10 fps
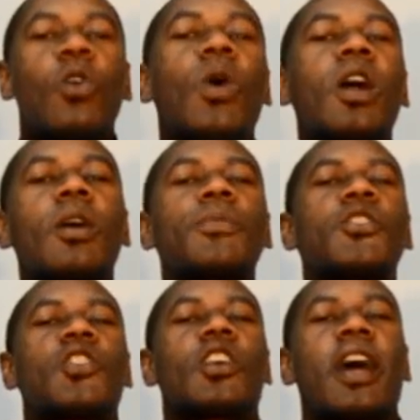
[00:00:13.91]
Welcome
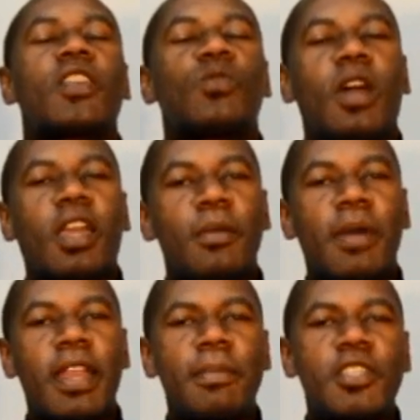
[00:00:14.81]
to Soccer As We Like It.
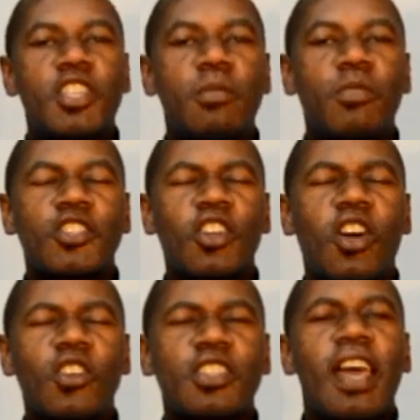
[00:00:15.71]
My name is Tim Ross, your
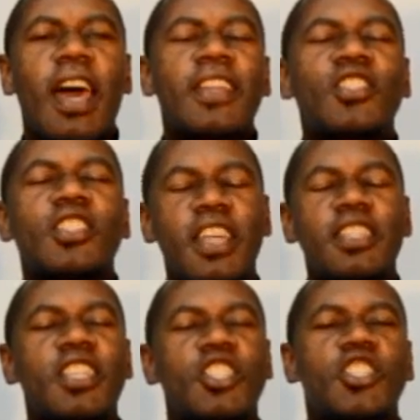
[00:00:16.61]
host, and
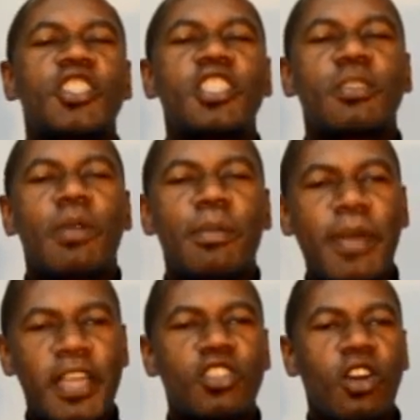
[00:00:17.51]
today's edition is going to be
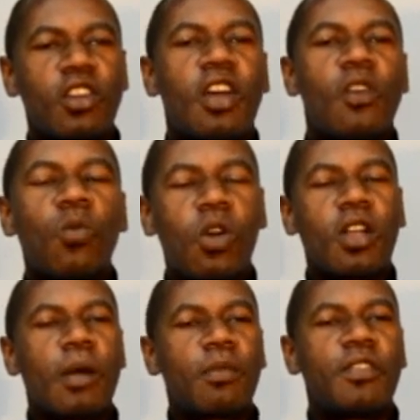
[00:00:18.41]
based on
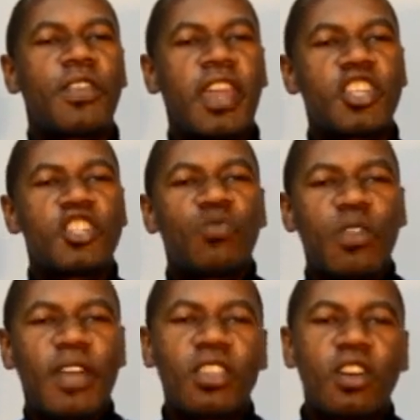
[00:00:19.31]
World Cup qualifications
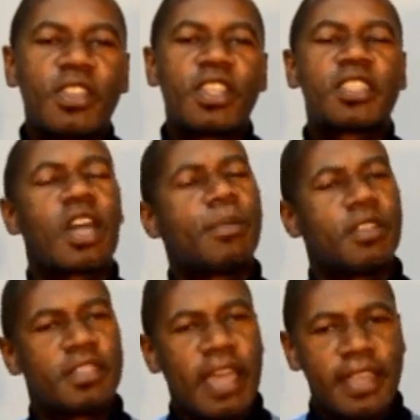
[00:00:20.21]
we've had over the last
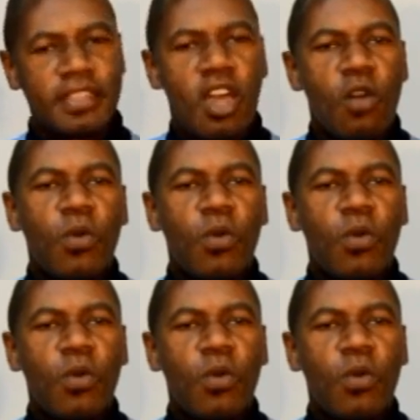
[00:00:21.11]
couple of days.